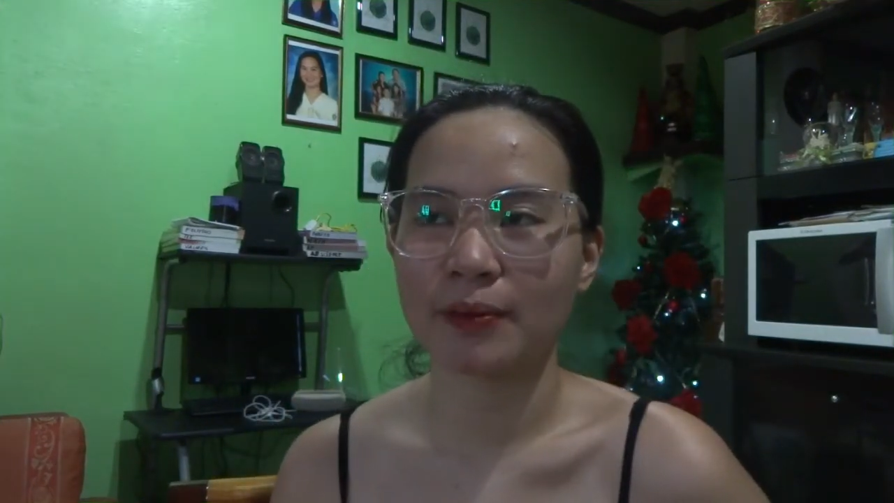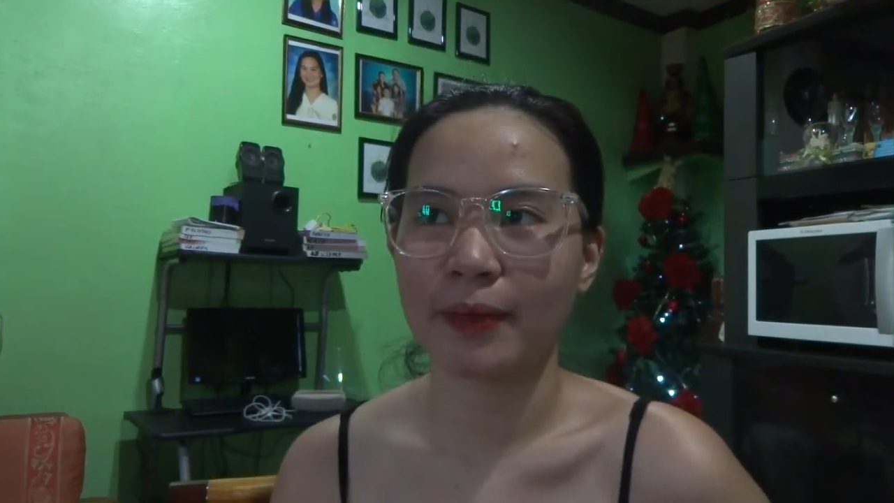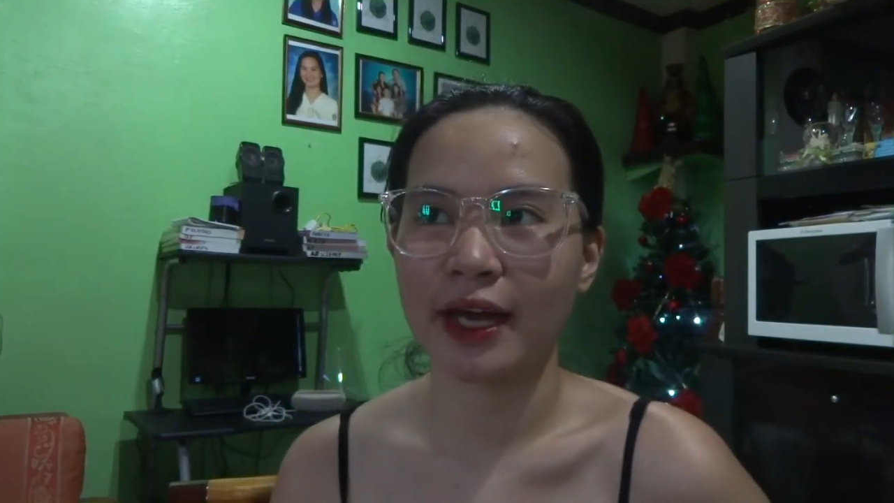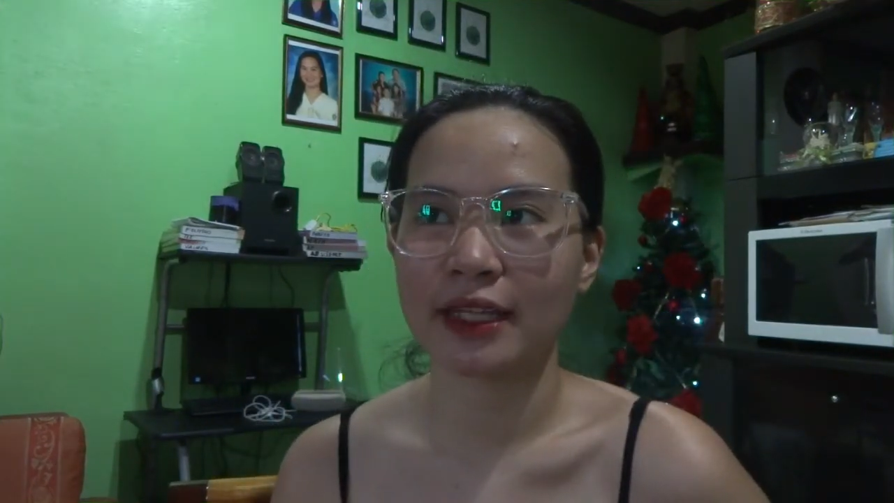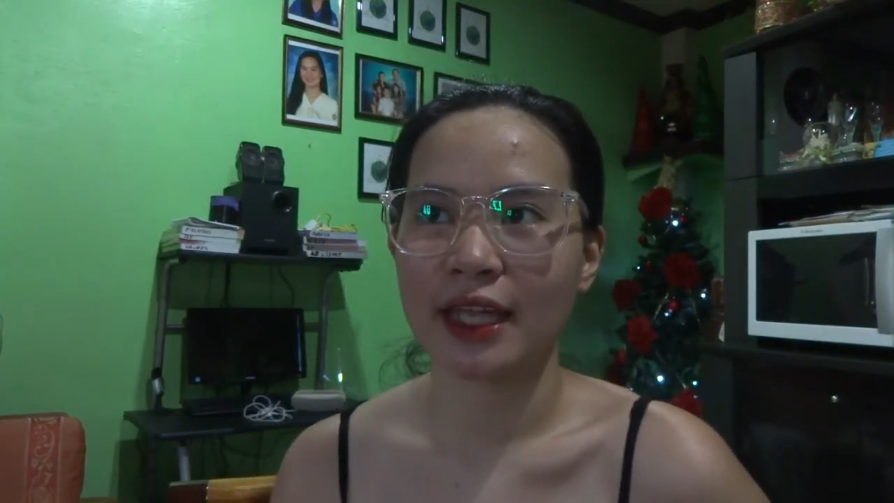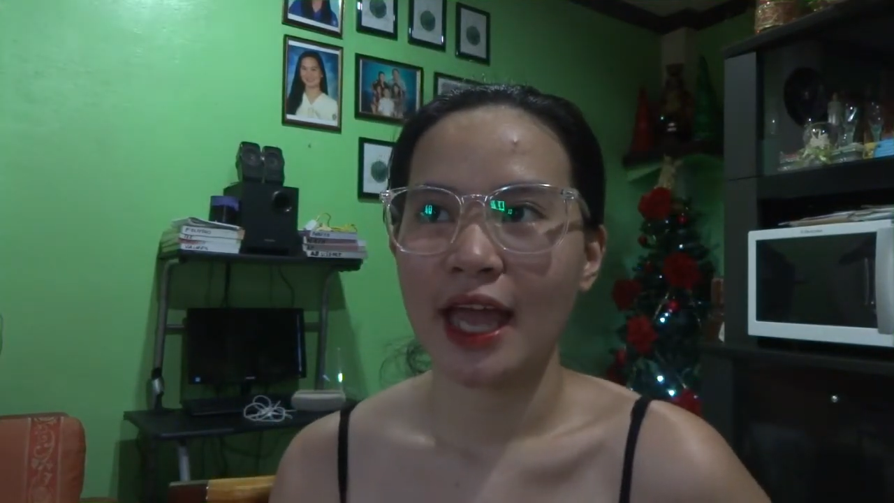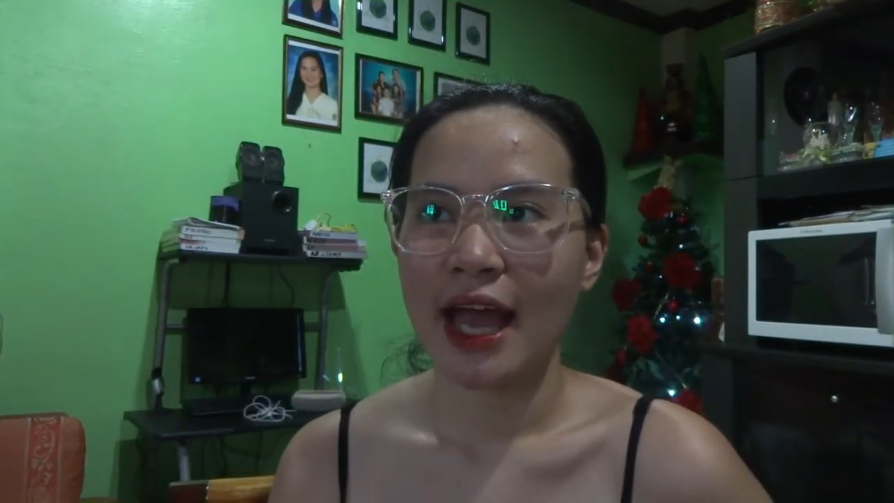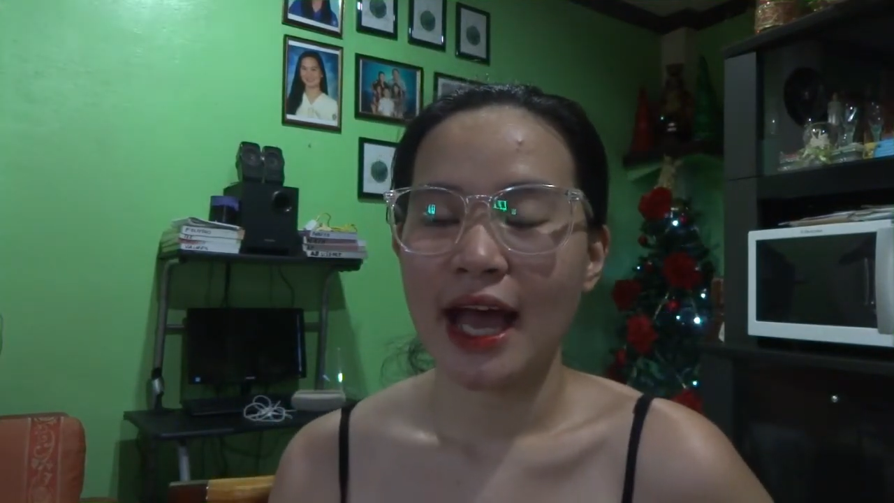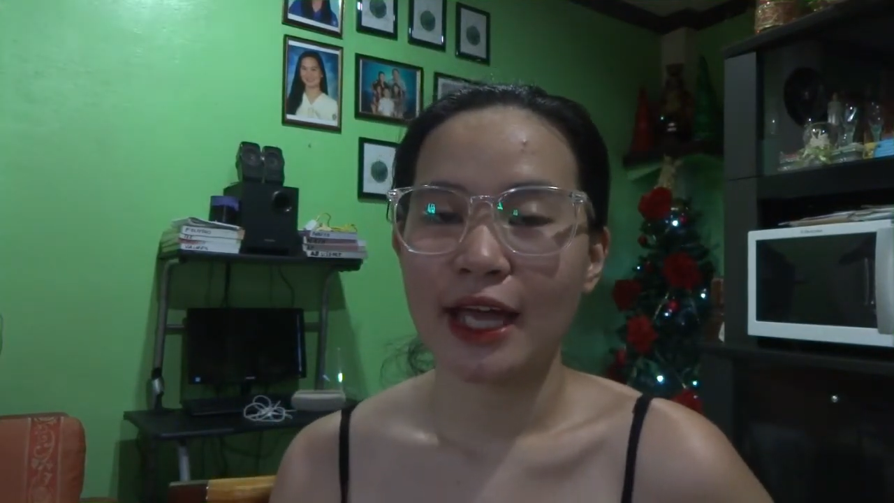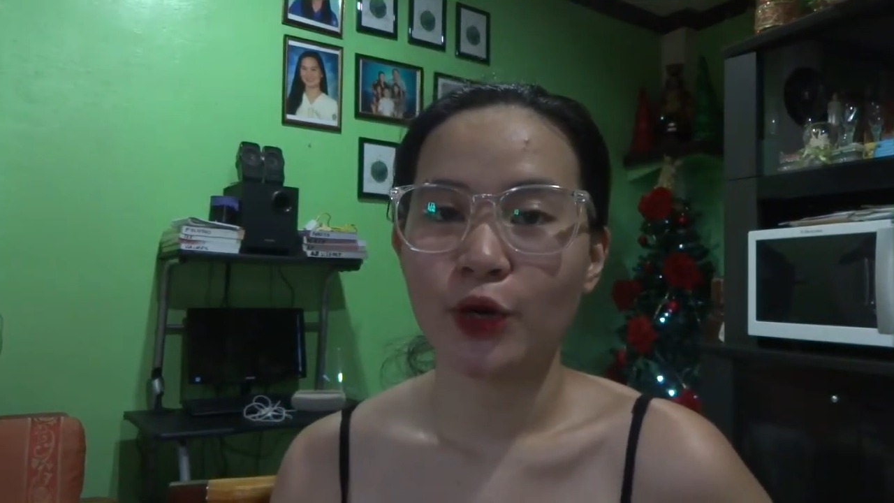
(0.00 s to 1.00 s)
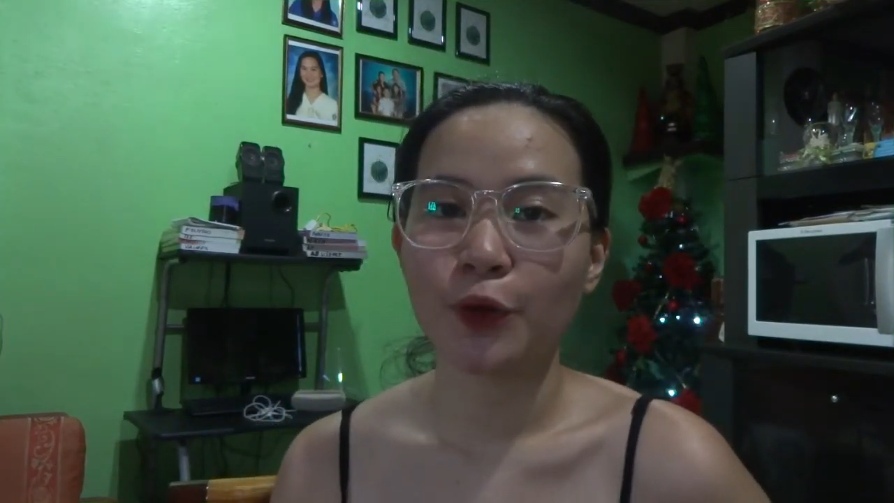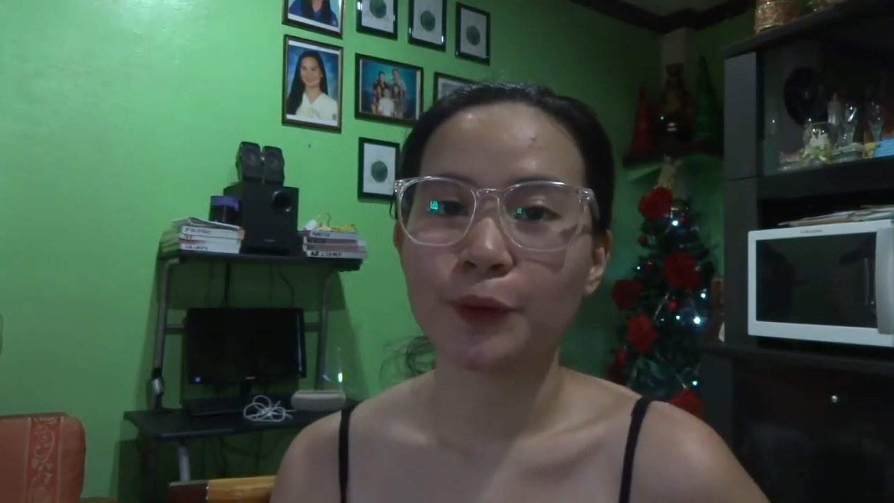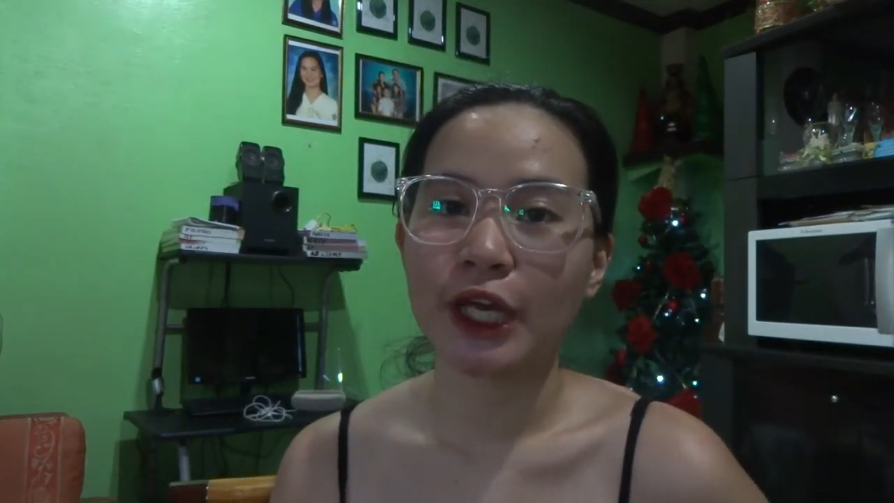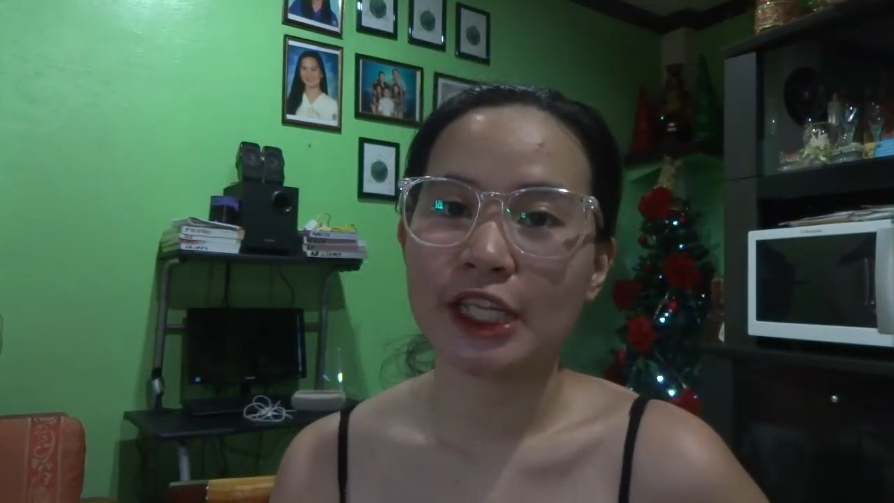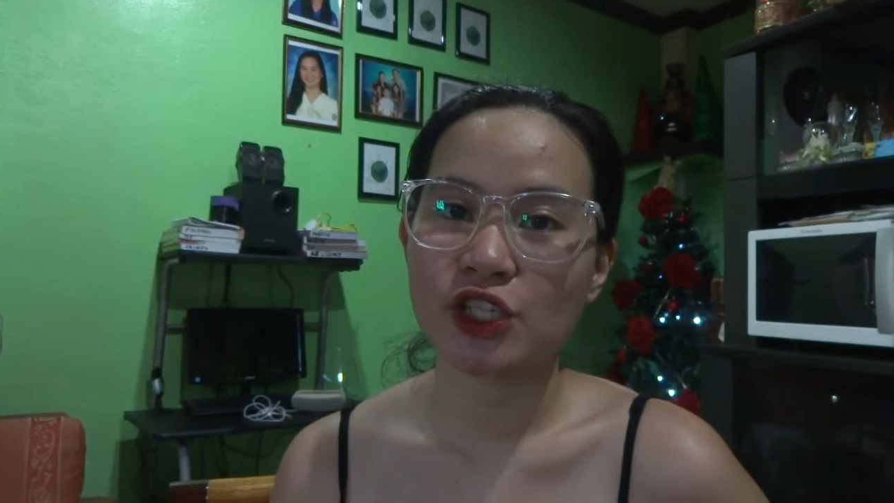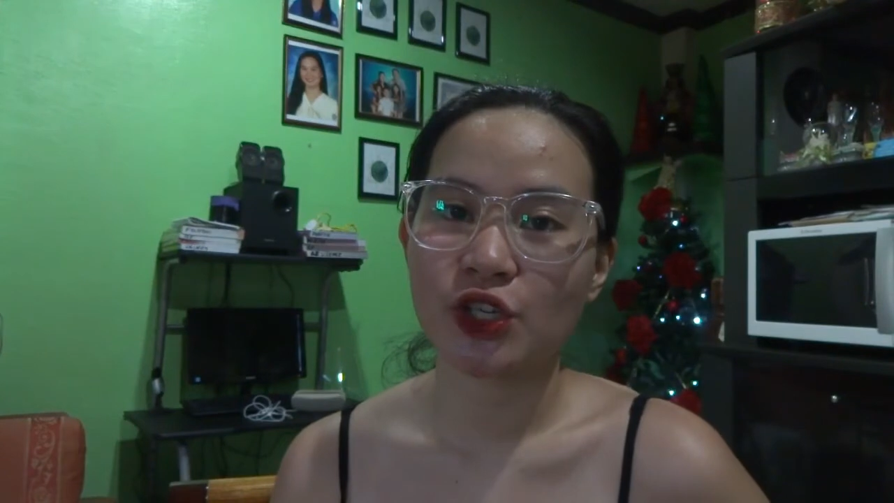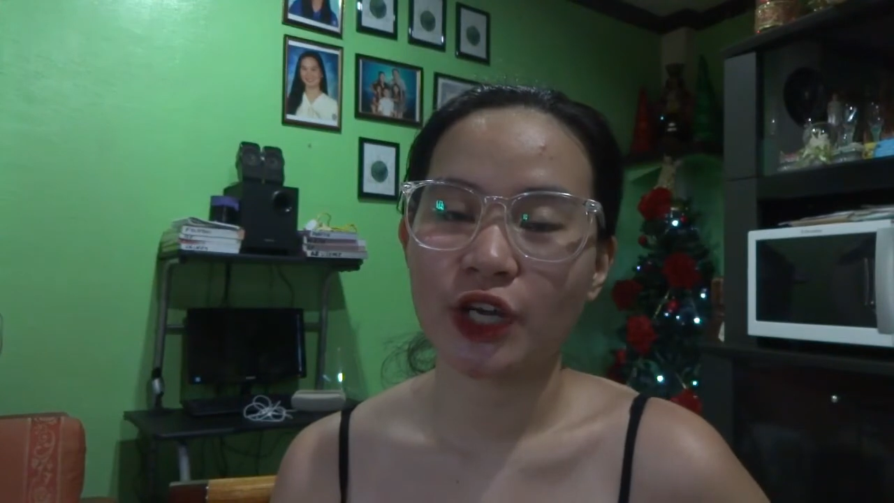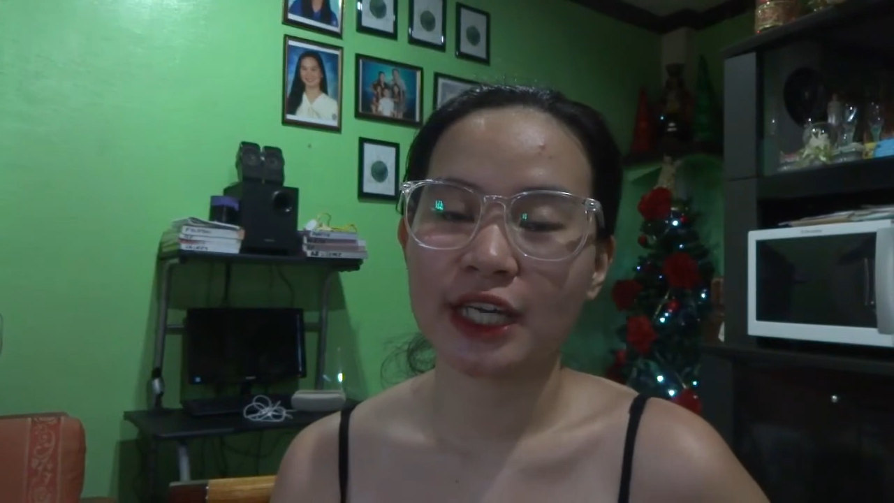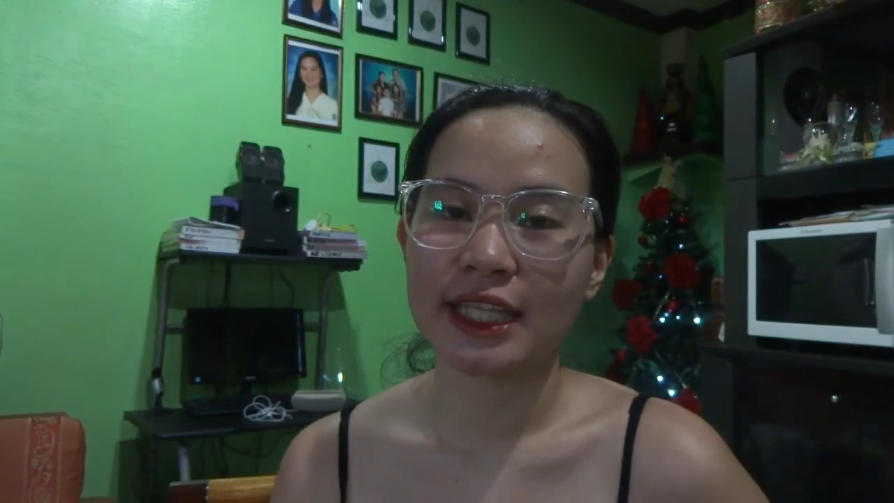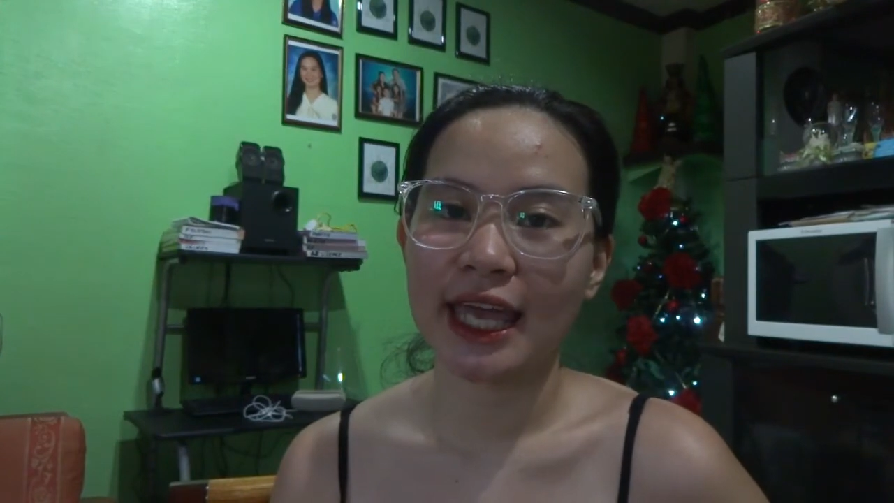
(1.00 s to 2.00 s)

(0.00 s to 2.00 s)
but I hope you enjoyed,